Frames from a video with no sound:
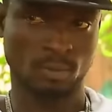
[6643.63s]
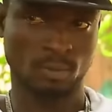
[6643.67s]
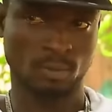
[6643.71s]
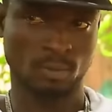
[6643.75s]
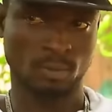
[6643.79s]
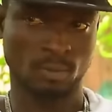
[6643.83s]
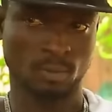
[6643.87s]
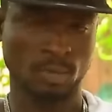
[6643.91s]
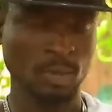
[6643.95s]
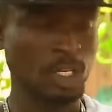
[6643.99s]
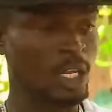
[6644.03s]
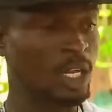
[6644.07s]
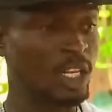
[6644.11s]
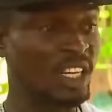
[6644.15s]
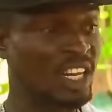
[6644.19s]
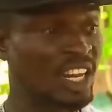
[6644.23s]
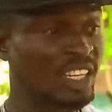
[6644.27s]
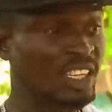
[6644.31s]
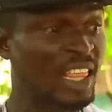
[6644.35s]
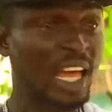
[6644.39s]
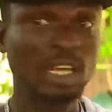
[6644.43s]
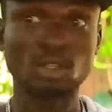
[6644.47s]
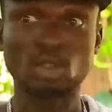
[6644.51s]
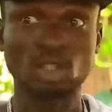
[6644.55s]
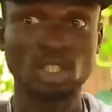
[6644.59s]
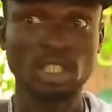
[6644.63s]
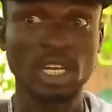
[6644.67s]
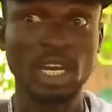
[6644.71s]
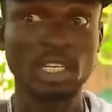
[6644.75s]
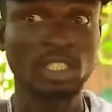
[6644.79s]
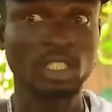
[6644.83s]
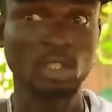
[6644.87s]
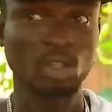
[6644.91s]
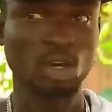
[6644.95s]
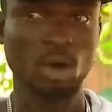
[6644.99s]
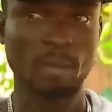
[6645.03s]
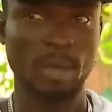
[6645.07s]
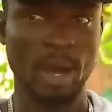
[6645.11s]
Later you changed your
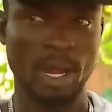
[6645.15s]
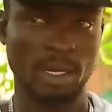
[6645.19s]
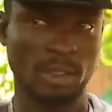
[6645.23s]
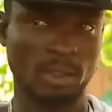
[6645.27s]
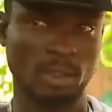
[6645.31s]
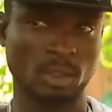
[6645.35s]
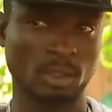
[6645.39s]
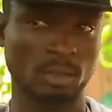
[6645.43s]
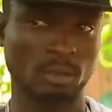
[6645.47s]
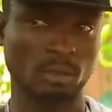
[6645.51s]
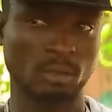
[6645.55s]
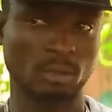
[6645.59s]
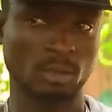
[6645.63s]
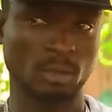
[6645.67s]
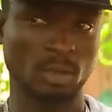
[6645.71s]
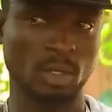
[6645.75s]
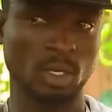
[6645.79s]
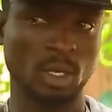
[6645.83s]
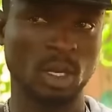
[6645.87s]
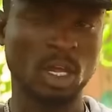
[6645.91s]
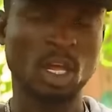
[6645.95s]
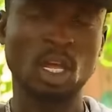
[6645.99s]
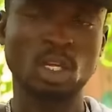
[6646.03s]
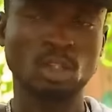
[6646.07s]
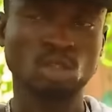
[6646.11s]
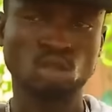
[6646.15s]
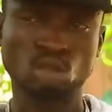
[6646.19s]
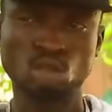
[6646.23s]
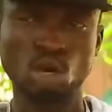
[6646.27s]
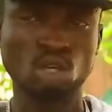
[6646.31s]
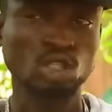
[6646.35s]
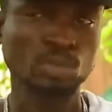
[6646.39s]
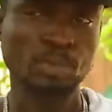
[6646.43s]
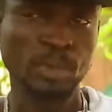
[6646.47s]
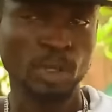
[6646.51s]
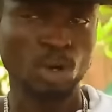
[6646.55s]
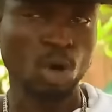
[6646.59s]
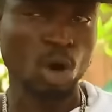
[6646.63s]
mind just
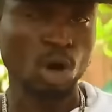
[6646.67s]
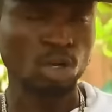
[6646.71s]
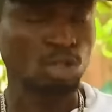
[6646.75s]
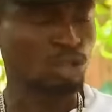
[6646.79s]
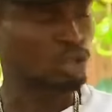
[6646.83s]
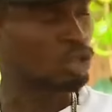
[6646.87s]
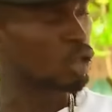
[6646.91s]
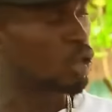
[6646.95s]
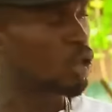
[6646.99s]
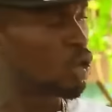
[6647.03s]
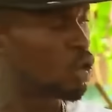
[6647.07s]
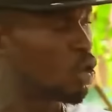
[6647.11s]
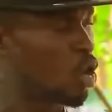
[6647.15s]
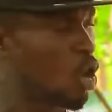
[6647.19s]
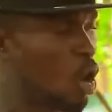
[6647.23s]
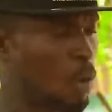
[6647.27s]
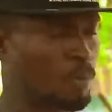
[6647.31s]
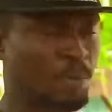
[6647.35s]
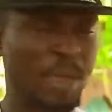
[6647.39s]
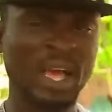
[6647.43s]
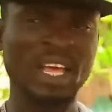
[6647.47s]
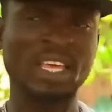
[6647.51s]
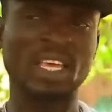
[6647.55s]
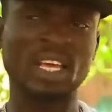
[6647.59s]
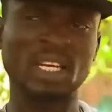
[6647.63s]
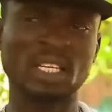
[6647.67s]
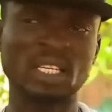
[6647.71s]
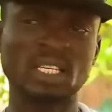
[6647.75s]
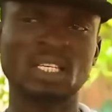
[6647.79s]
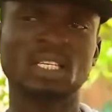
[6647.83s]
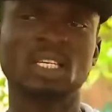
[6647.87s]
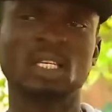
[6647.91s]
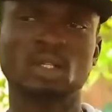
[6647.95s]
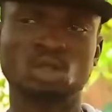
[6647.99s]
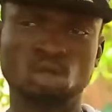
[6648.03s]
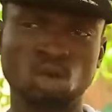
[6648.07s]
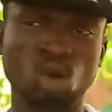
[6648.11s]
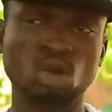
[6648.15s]
because Obiageli
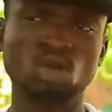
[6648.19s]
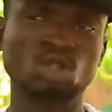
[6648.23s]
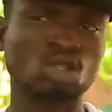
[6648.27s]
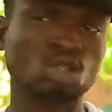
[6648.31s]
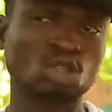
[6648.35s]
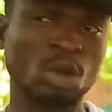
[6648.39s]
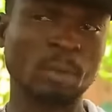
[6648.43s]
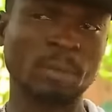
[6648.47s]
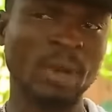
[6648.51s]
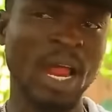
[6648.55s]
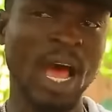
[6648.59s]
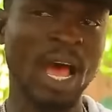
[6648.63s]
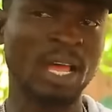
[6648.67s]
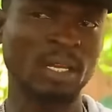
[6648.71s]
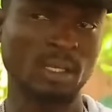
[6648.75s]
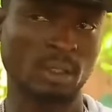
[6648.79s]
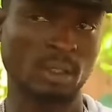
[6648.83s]
told you some lies.